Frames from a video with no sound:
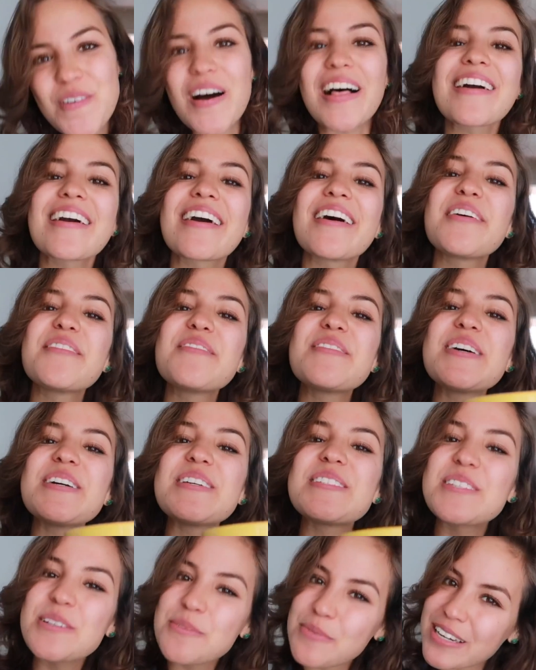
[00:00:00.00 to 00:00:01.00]

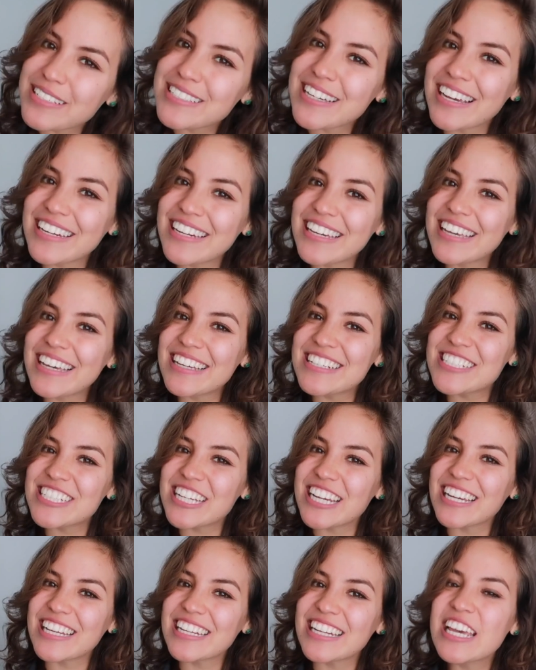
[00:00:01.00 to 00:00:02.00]
Welcome to my tiny
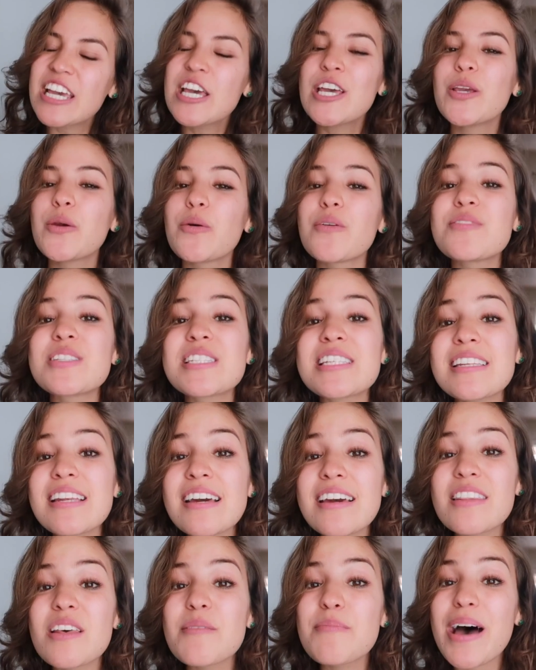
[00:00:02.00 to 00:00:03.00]
kitchen. You have seen
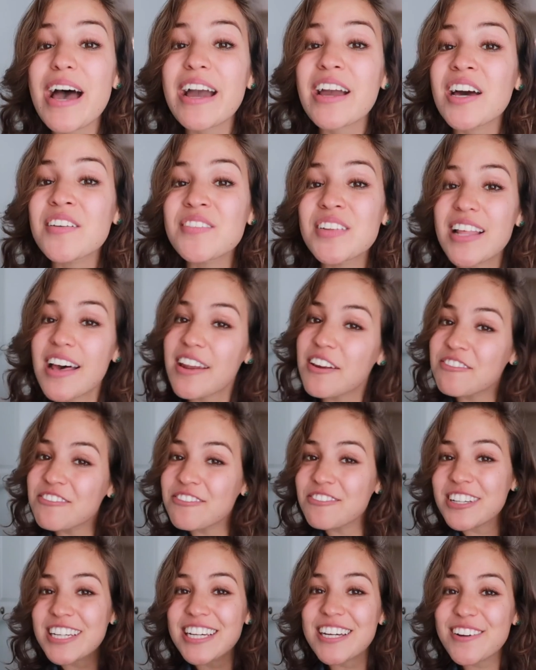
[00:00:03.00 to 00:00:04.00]
it in the back of a lot of
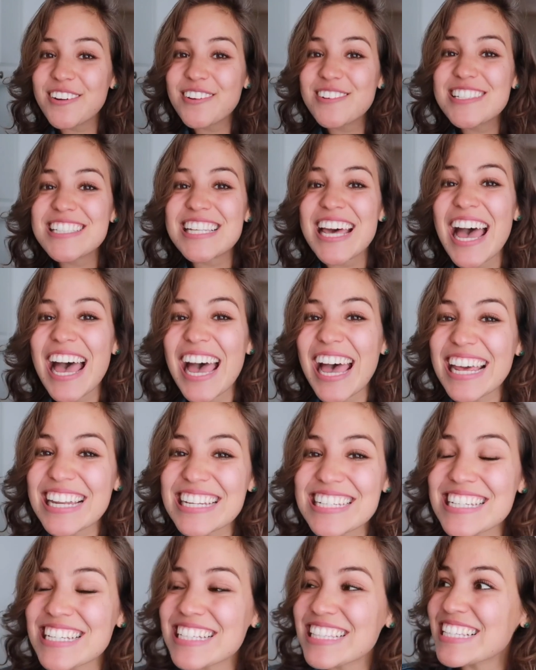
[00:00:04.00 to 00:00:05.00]
videos,
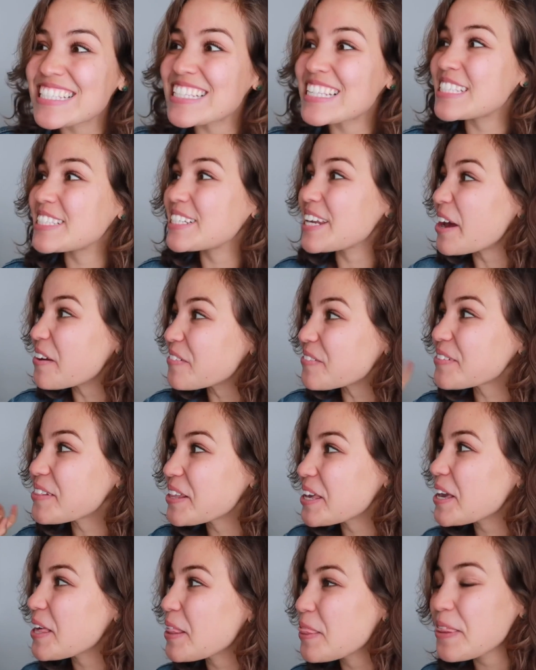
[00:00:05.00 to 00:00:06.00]
and this is
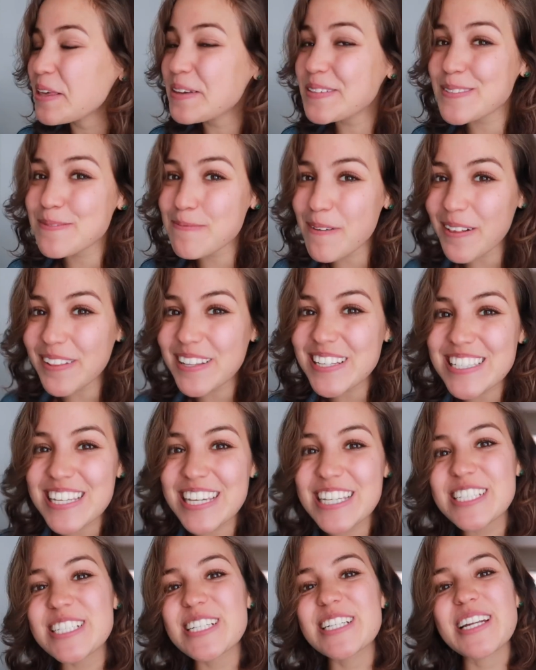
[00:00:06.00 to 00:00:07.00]
definitely the smallest
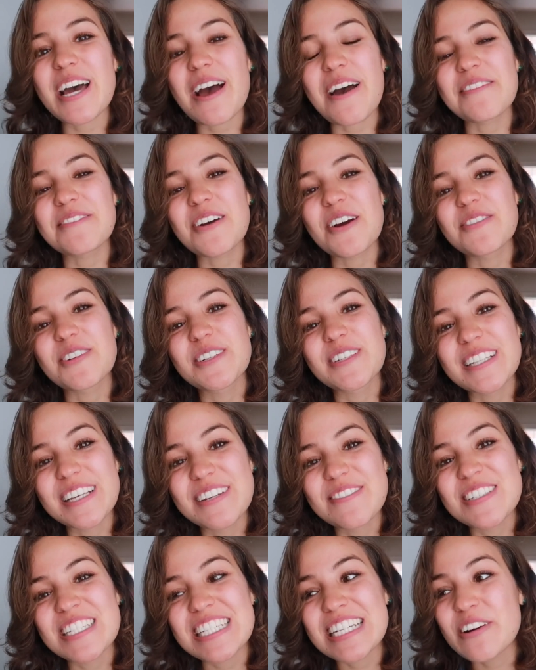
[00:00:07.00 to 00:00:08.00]
kitchen I've ever
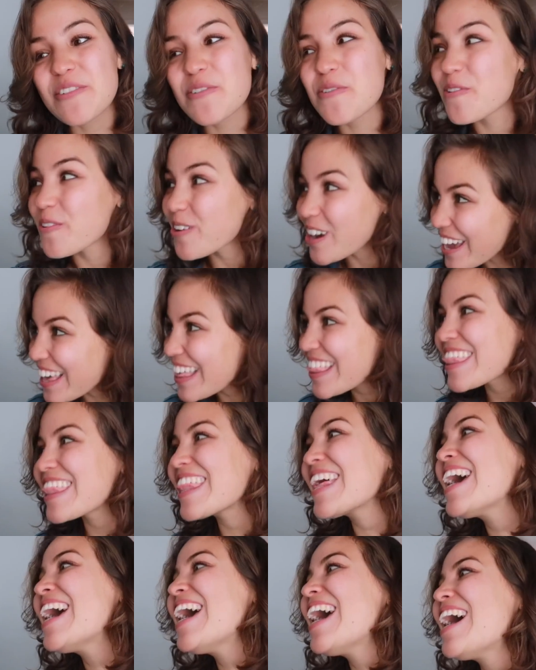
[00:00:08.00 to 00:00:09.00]
lived with,
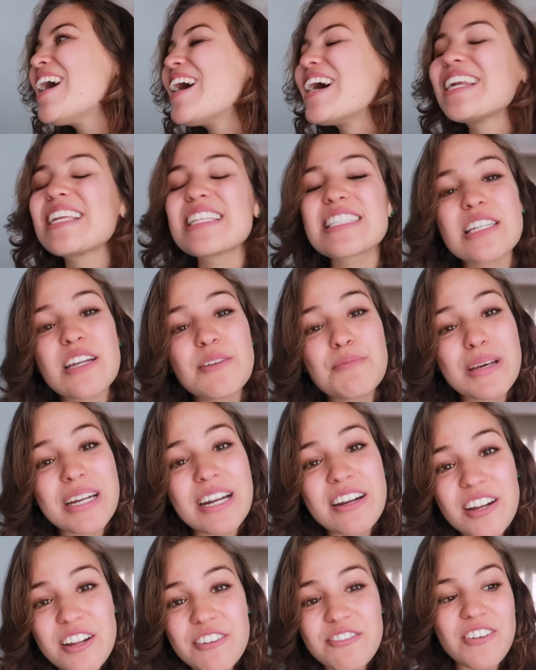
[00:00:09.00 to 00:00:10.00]
and it's been
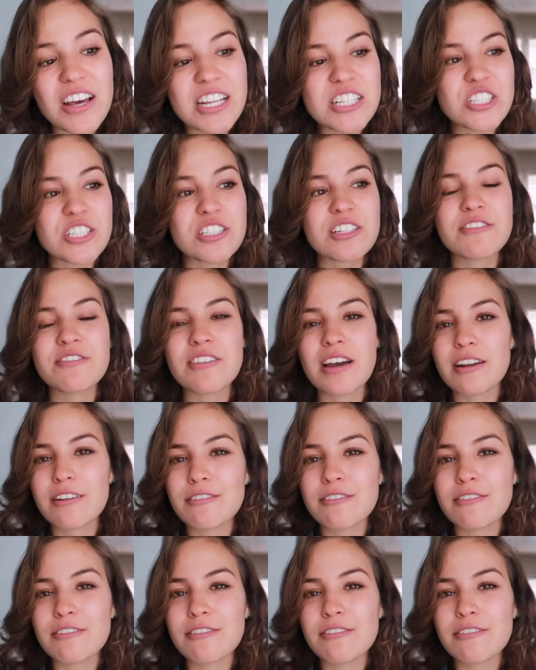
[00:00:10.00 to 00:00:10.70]
an adventure to